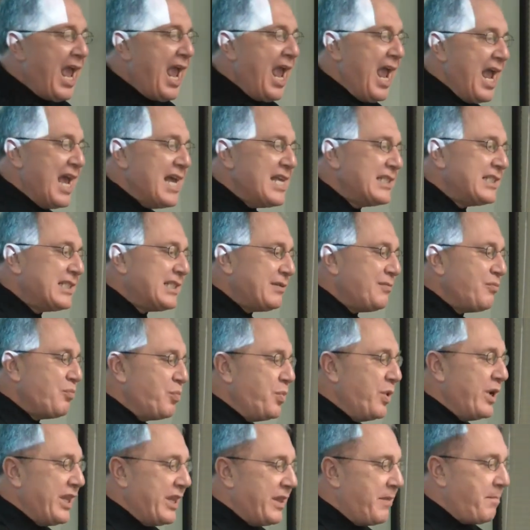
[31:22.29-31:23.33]
As
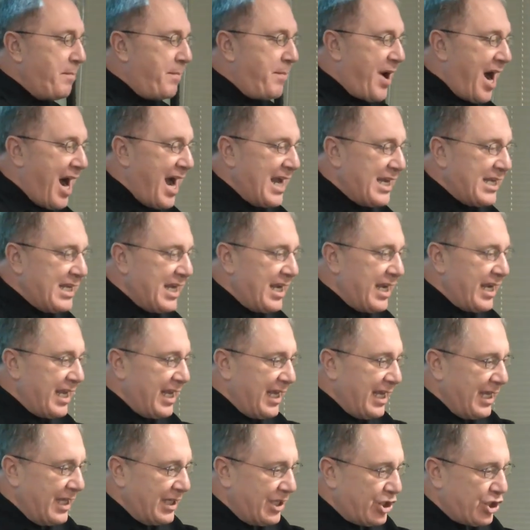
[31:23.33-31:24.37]
with
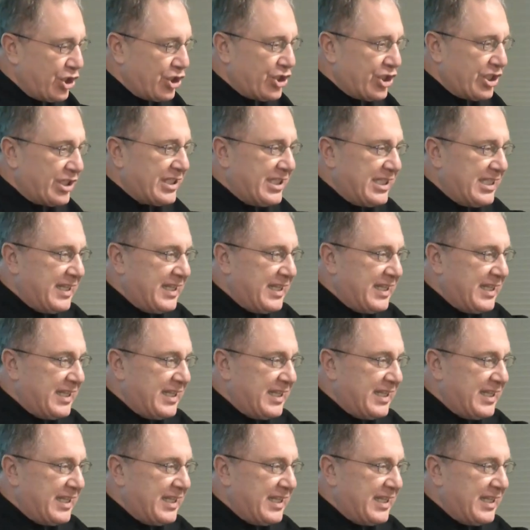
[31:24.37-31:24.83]
binary integers,